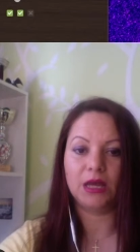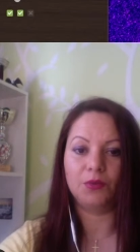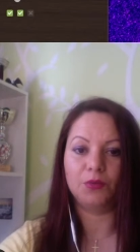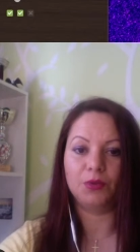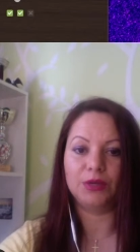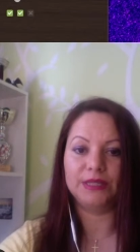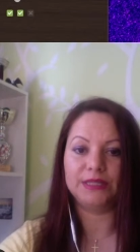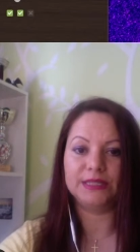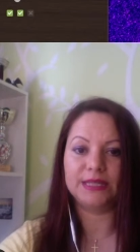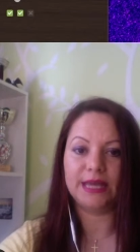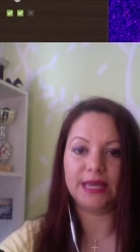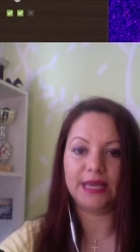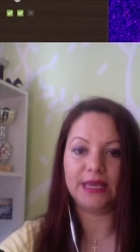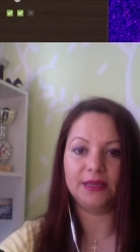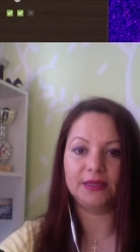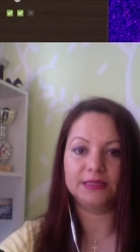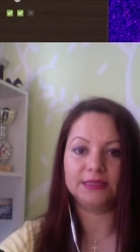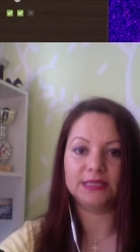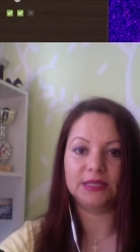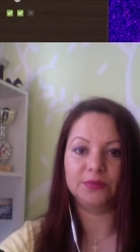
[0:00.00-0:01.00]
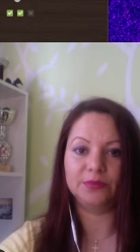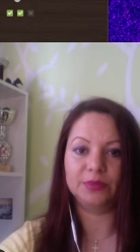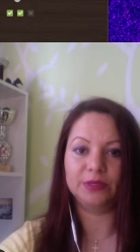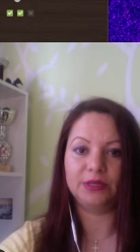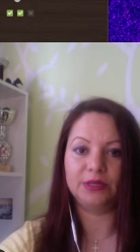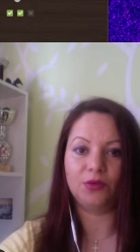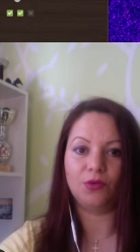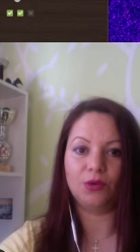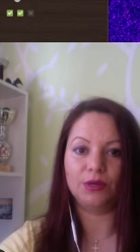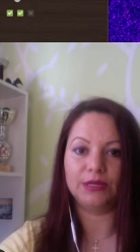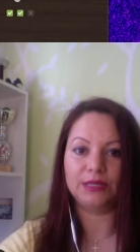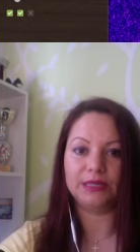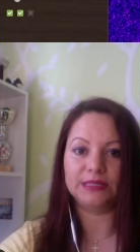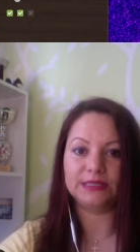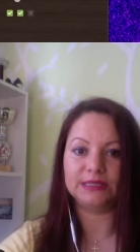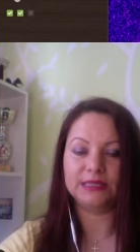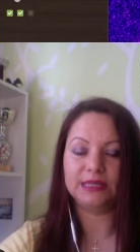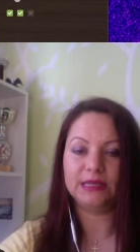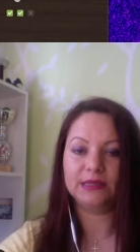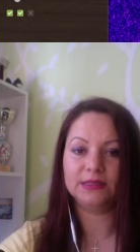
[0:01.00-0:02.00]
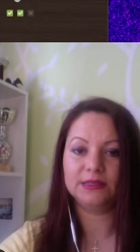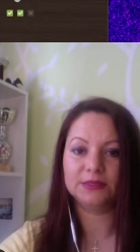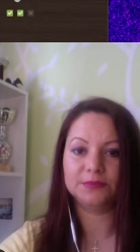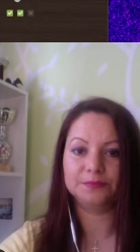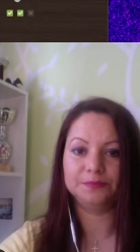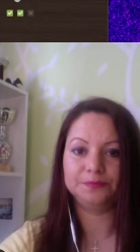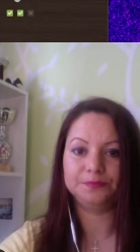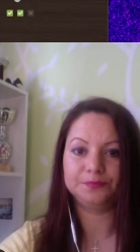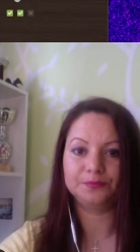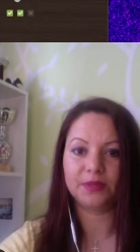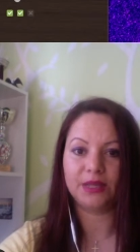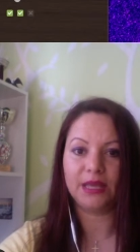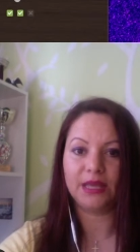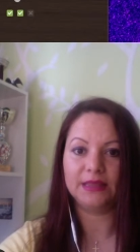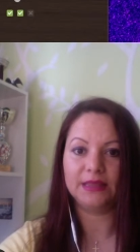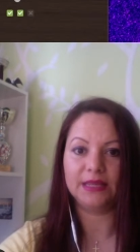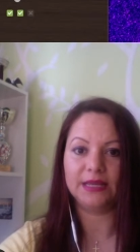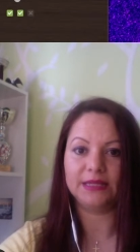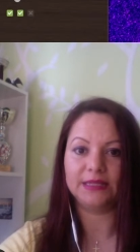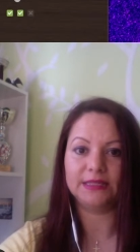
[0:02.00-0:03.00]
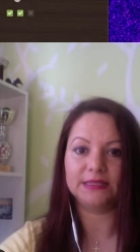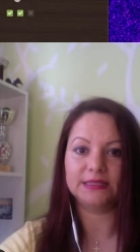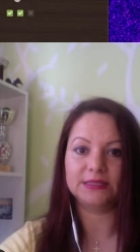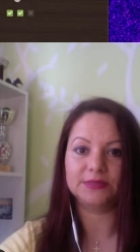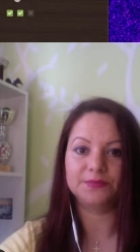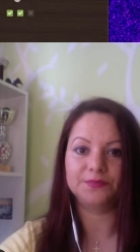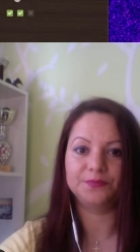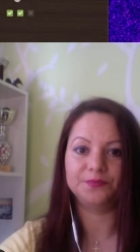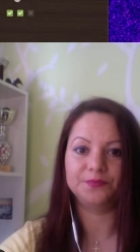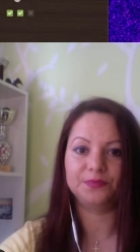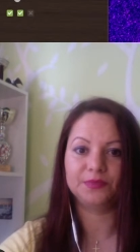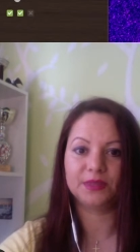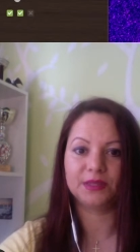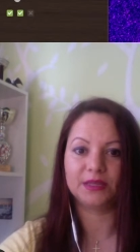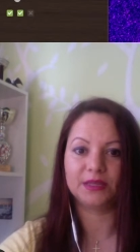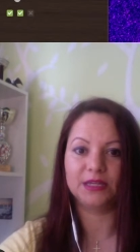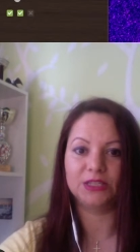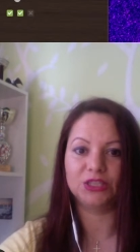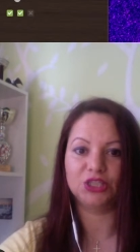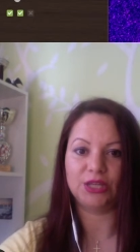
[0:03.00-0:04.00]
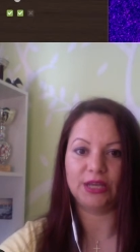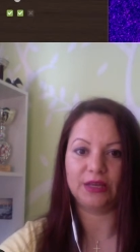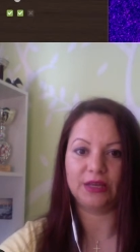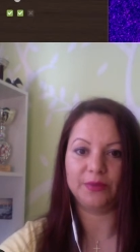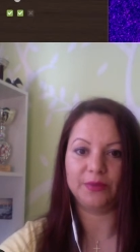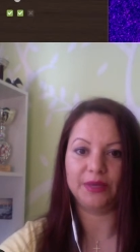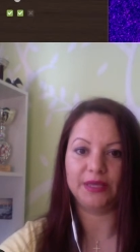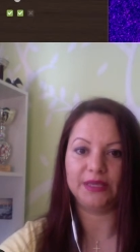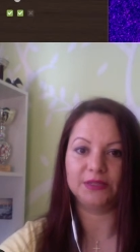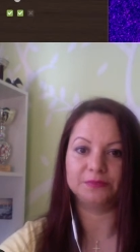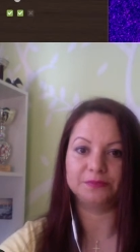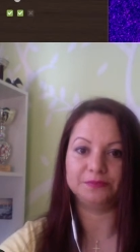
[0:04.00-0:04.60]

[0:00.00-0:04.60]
we take simply on e6, and that is a checkmate,